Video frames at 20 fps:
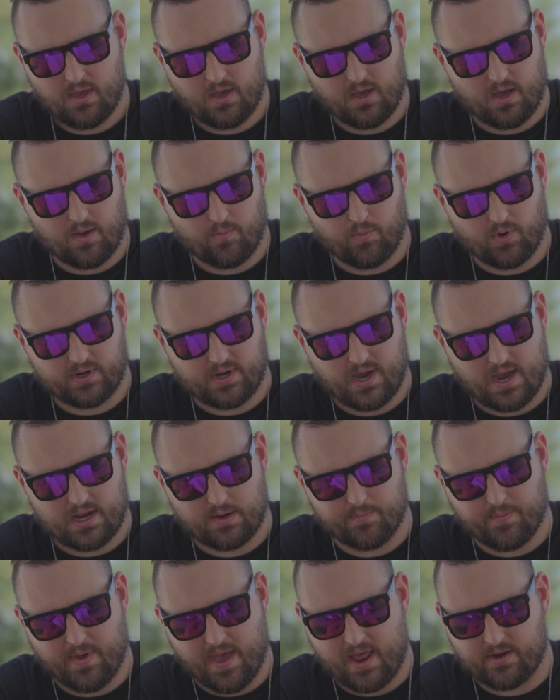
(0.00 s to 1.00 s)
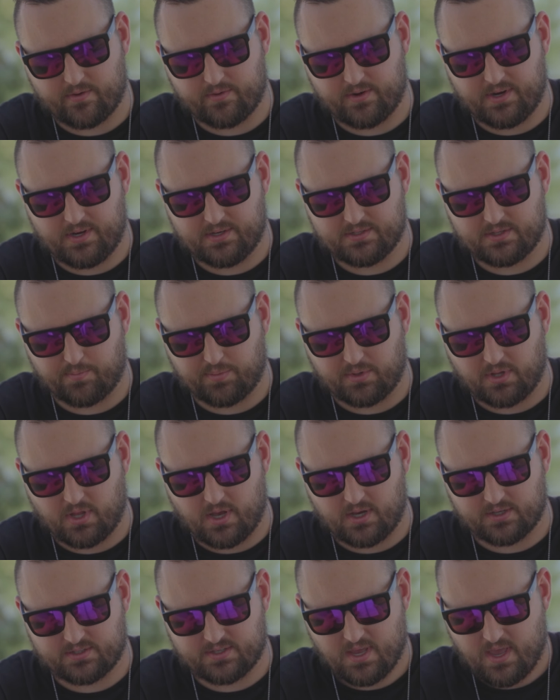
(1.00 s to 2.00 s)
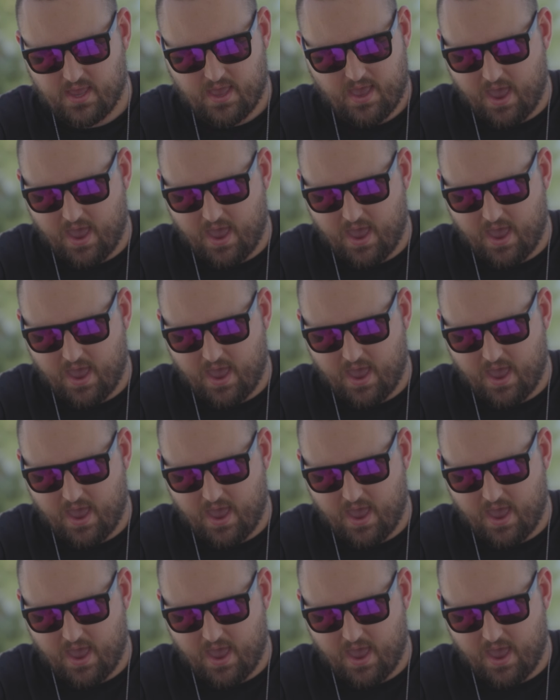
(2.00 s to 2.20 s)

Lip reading: what kind of batteries, the plugs,